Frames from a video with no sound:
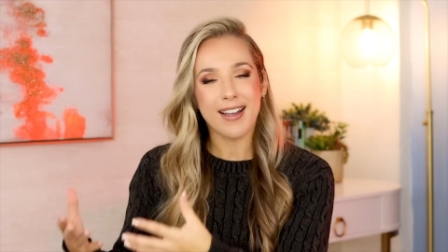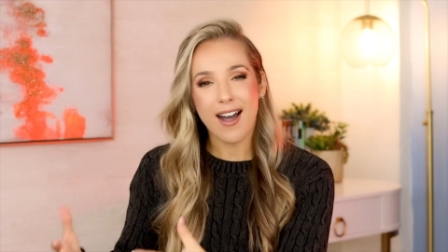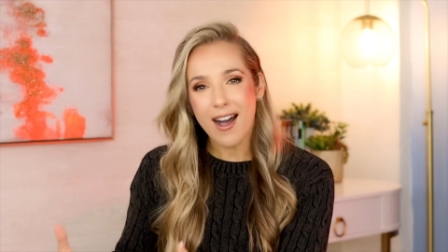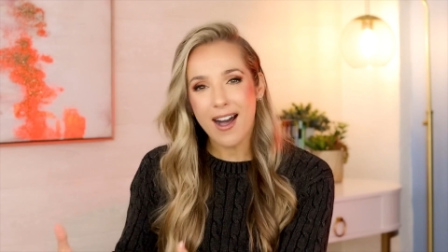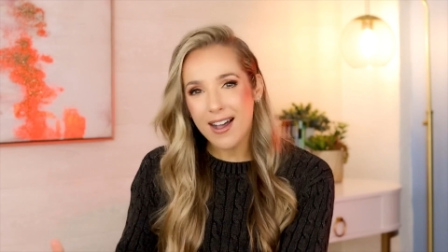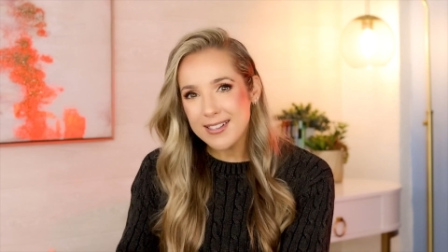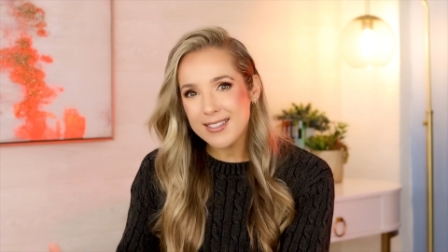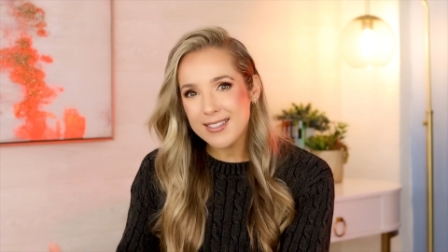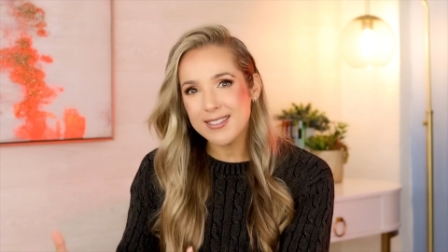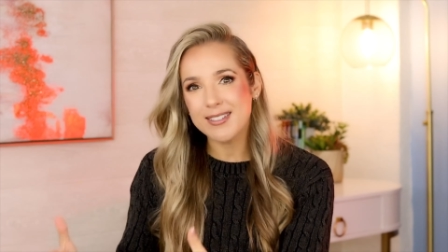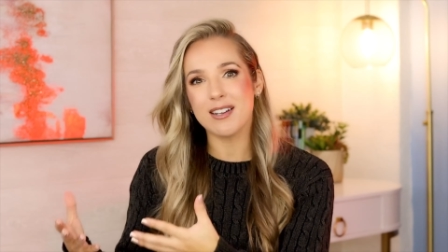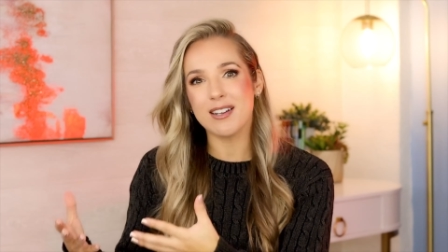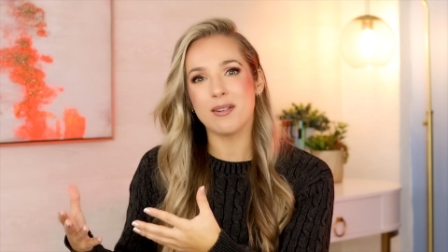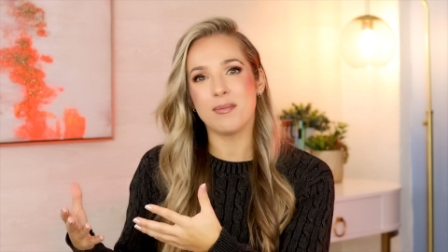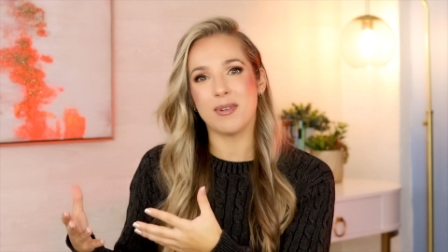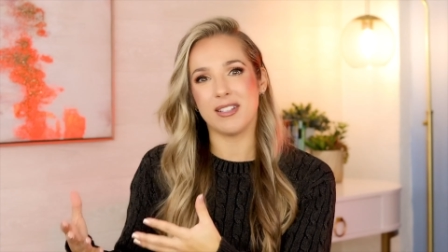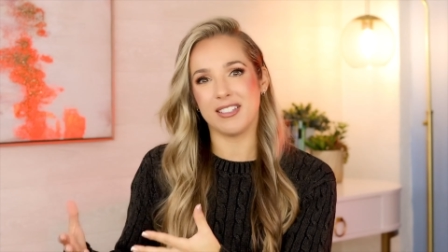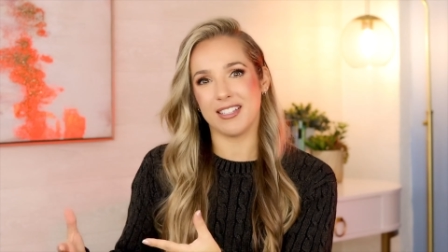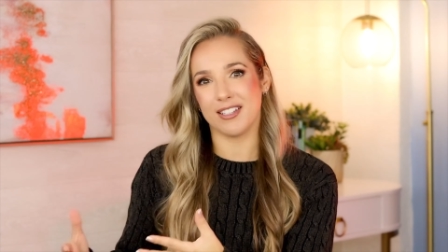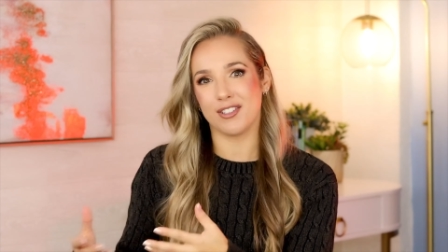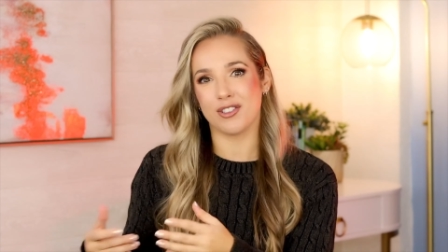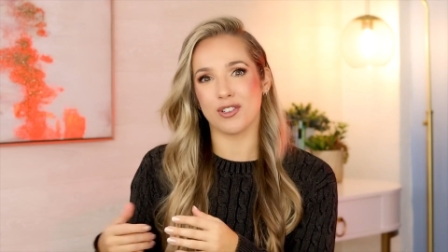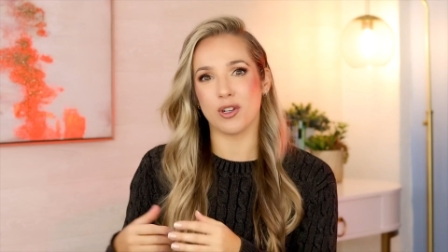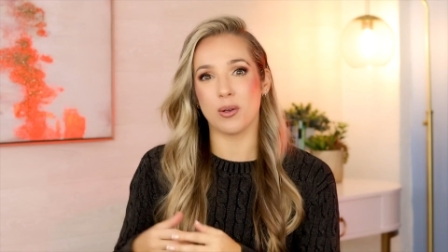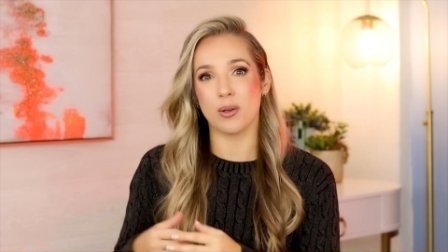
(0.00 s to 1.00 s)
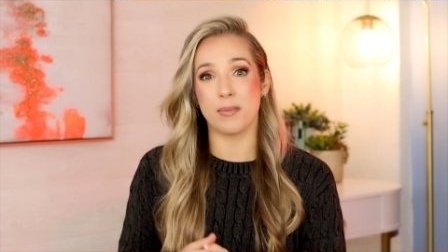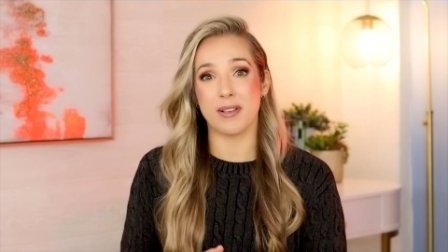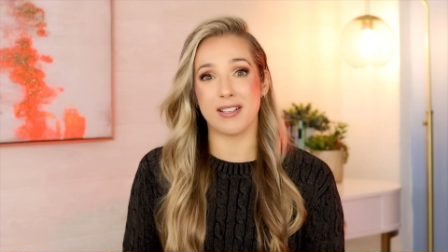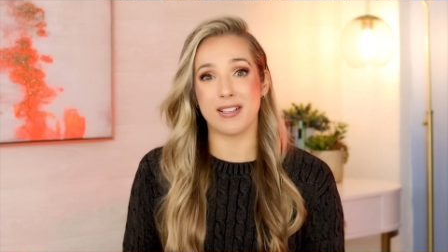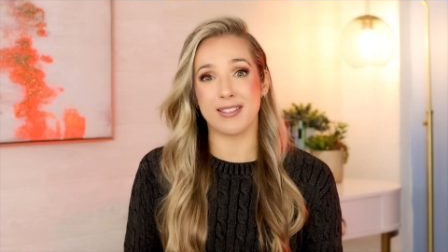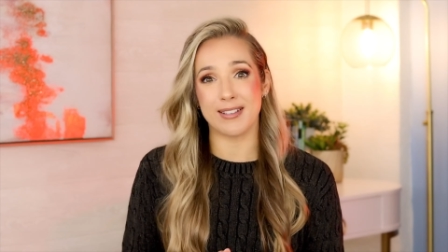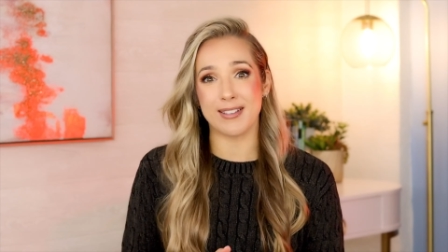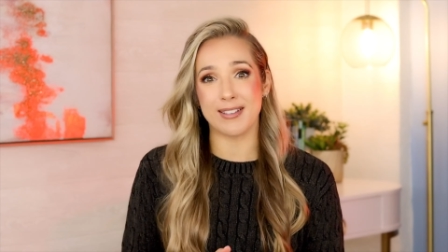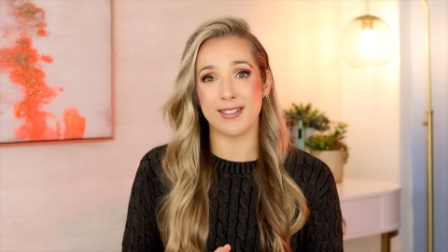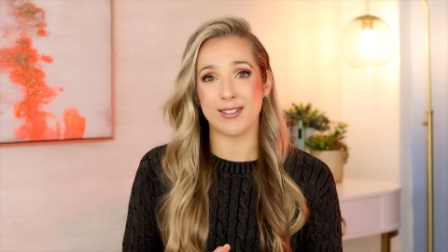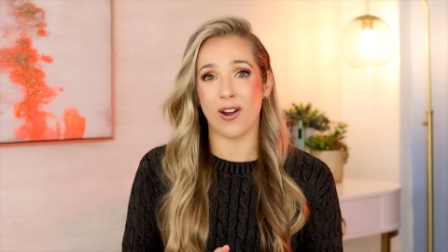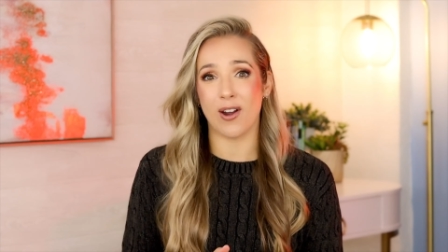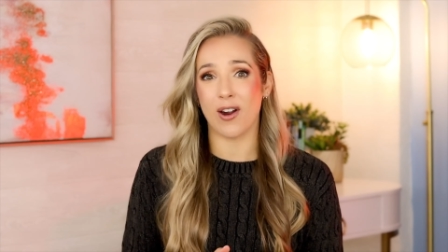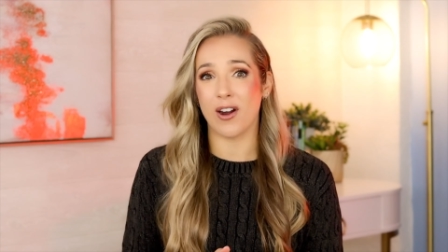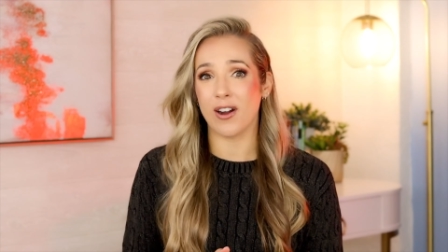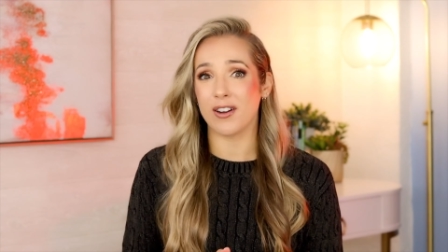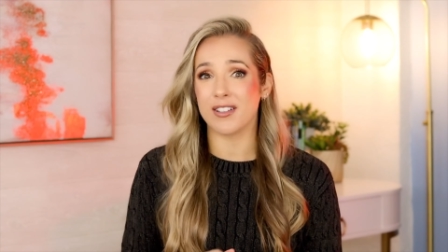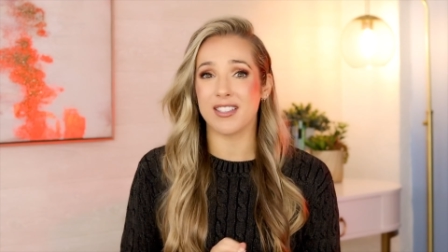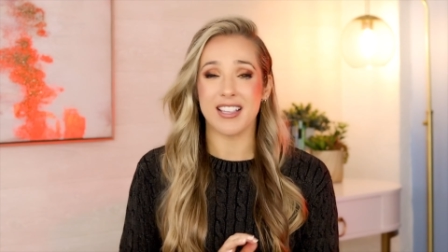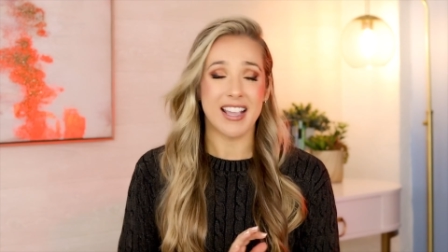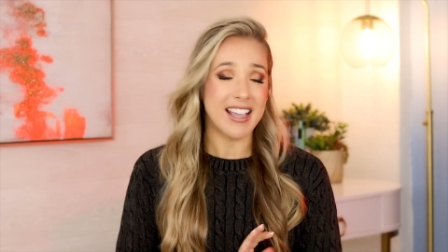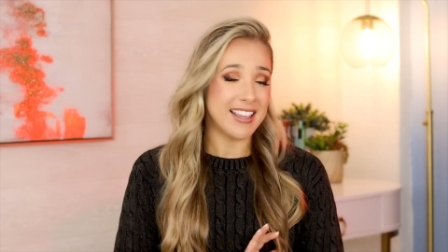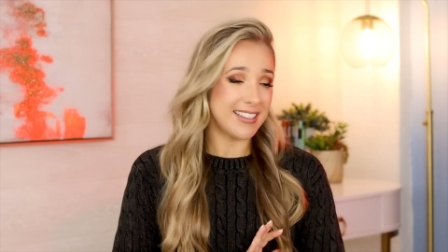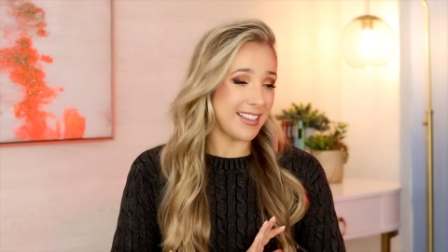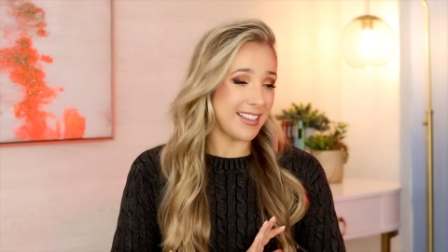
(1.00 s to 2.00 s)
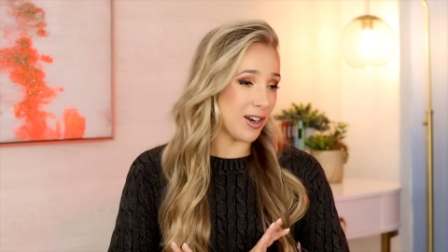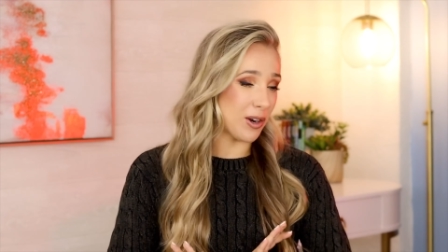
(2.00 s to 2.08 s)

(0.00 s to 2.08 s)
custom digital business cards